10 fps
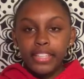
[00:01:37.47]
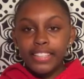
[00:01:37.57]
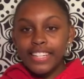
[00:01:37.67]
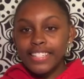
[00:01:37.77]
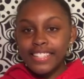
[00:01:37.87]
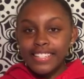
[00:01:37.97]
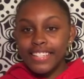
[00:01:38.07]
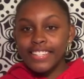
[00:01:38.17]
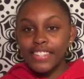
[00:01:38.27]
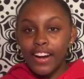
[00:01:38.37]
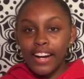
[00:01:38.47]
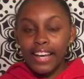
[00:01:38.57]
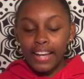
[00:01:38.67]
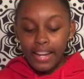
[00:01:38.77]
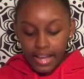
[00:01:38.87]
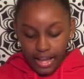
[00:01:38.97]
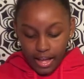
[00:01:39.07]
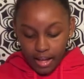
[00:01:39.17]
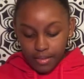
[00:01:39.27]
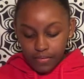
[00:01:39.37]
Let's just get started.
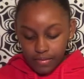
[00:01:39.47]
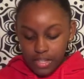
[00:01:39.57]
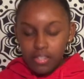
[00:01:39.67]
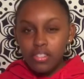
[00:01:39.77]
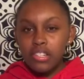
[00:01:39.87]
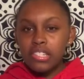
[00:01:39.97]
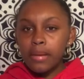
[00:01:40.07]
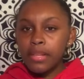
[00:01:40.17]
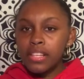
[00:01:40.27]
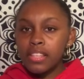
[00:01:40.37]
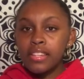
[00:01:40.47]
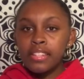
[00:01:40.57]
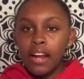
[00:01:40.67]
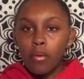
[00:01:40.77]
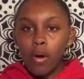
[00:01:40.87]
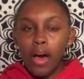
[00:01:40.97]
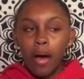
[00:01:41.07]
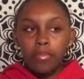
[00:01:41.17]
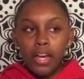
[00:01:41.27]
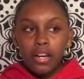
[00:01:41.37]
This is just some of the things that I want.
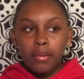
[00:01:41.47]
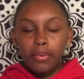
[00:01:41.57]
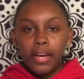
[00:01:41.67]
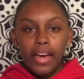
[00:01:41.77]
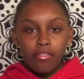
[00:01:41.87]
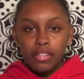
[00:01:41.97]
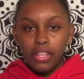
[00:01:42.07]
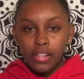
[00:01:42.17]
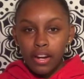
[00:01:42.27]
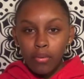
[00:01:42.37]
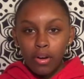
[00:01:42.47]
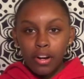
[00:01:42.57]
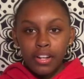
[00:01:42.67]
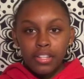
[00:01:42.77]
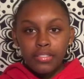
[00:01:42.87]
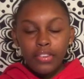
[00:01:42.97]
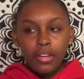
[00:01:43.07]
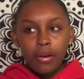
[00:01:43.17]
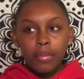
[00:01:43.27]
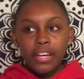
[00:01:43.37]
I'm not going to put everything that I want on this
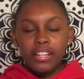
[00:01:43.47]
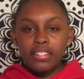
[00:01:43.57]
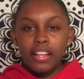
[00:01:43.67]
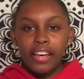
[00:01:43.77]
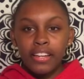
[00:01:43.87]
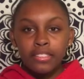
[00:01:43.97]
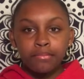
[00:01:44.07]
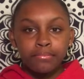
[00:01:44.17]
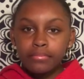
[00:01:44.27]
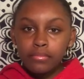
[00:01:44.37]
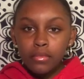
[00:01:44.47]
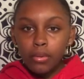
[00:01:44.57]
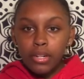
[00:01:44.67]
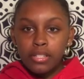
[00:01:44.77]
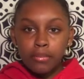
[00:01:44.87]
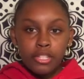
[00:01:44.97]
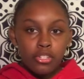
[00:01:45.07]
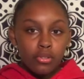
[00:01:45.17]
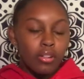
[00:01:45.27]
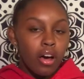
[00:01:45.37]
video because, like, don't want it to be
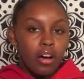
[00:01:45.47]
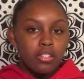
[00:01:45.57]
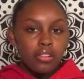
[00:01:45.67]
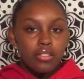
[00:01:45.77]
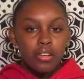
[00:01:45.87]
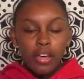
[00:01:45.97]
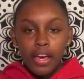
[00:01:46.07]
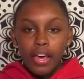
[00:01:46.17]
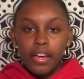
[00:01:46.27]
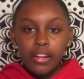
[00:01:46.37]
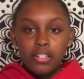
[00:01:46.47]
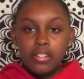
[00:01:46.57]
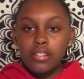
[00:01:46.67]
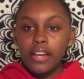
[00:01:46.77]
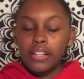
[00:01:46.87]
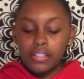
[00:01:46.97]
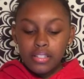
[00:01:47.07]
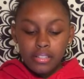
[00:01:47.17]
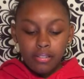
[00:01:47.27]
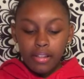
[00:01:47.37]
too long. So, here are just, like, a
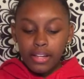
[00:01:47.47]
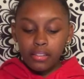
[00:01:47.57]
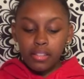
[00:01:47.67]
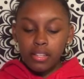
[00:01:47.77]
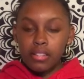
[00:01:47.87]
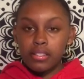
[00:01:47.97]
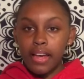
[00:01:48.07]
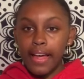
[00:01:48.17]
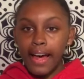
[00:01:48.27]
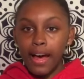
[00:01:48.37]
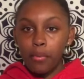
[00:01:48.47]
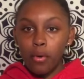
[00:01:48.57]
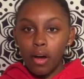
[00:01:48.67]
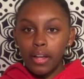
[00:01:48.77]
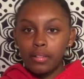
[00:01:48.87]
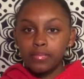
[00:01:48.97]
list of, like, the things that I want.